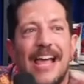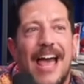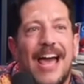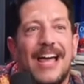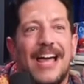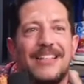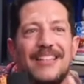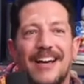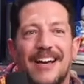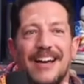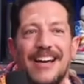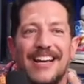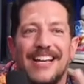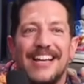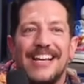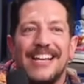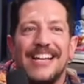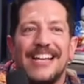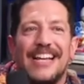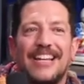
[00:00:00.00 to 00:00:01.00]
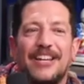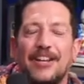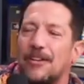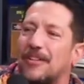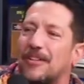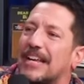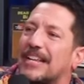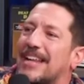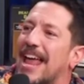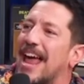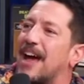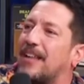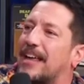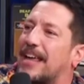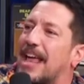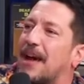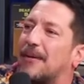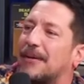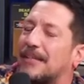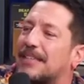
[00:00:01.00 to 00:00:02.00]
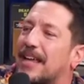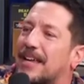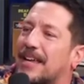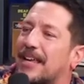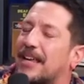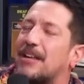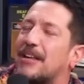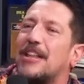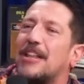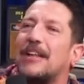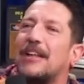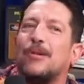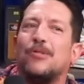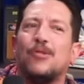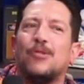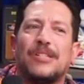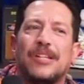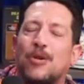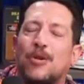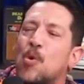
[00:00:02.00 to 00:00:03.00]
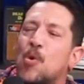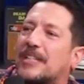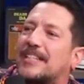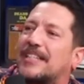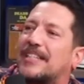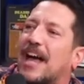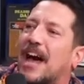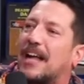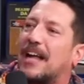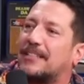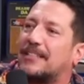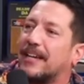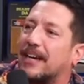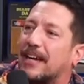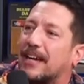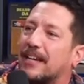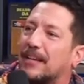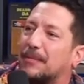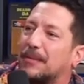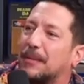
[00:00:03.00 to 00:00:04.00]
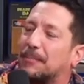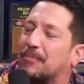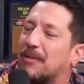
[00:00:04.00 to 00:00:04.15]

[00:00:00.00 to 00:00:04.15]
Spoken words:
And, you know, like now, like how it's like, it's the hot ticket of the